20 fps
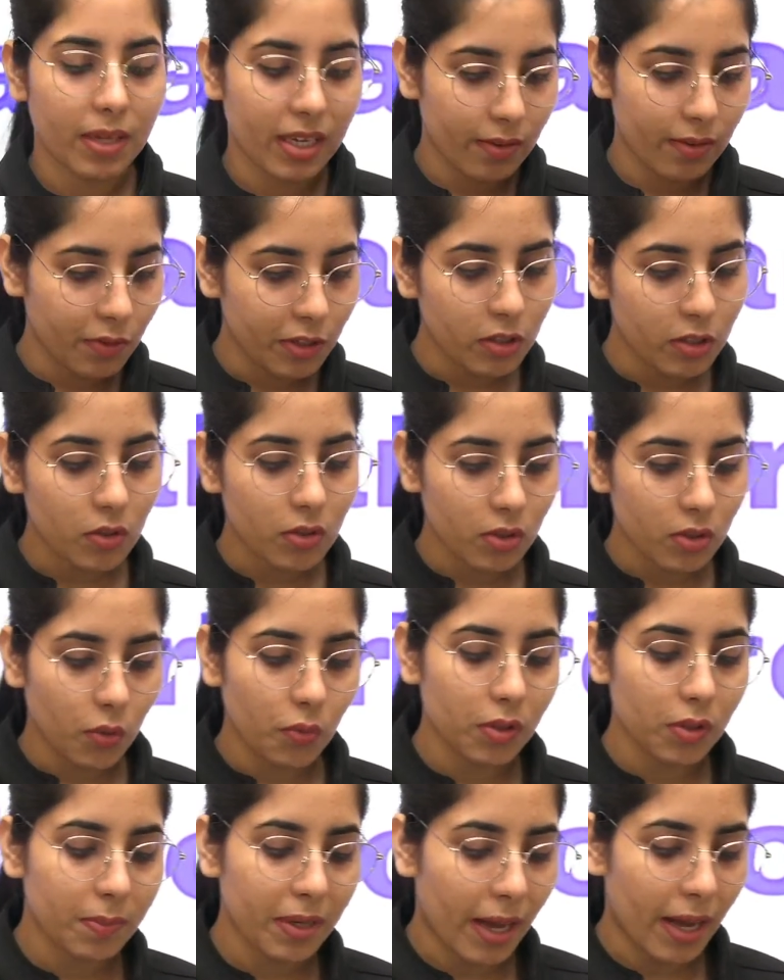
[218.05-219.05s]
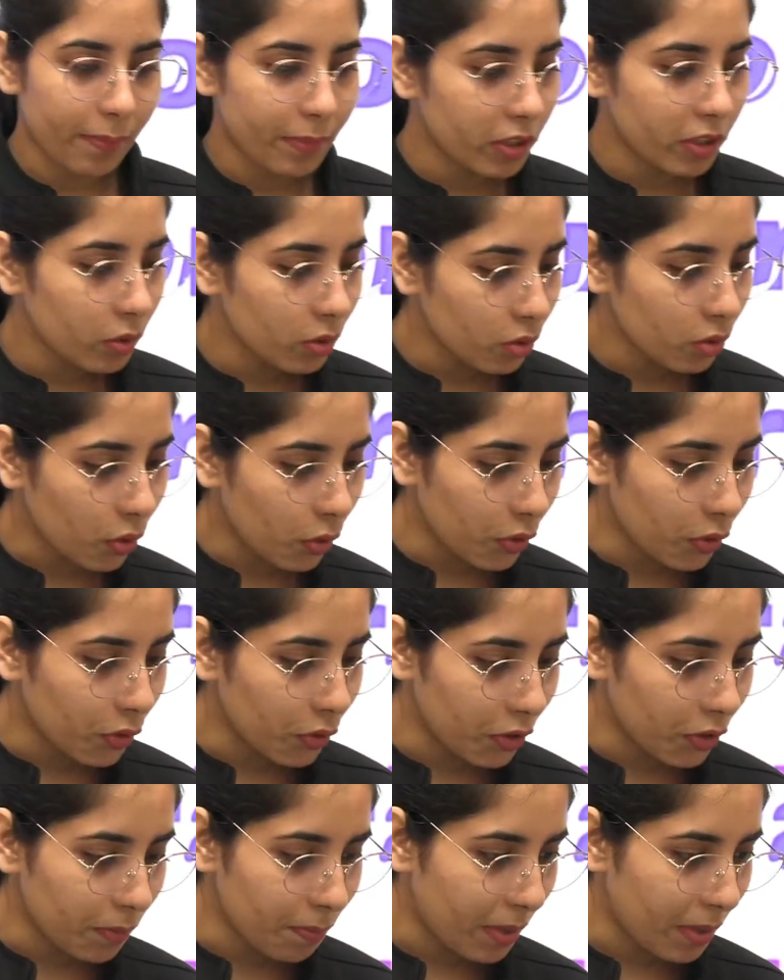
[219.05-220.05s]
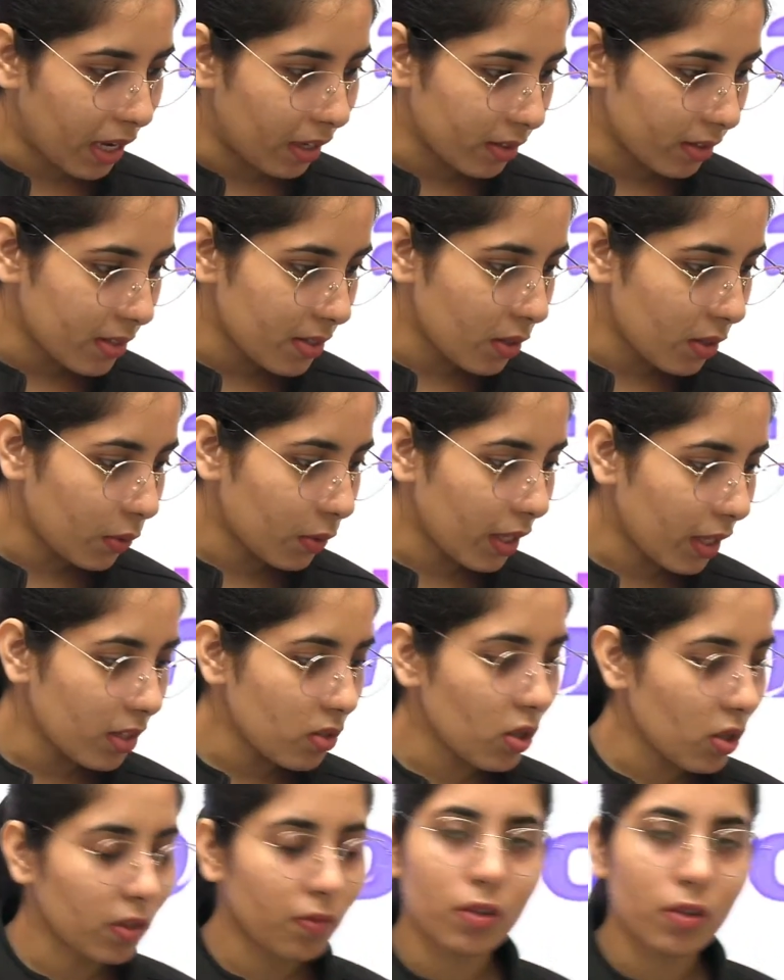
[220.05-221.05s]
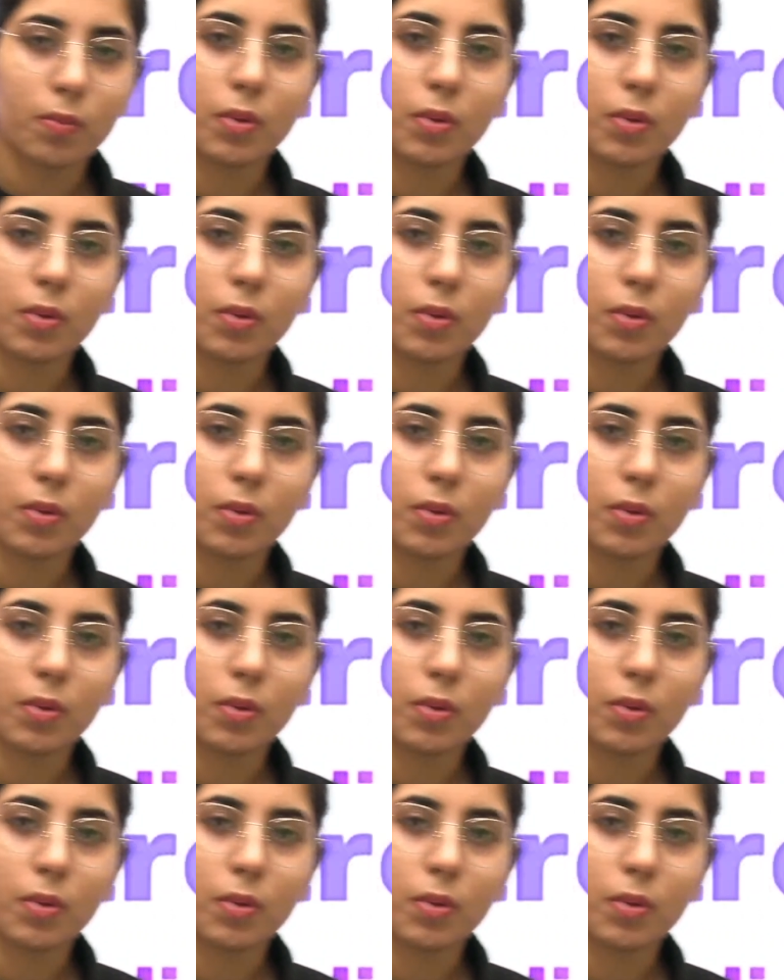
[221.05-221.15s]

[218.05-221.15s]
Even you will be able to score good marks, okay, so it will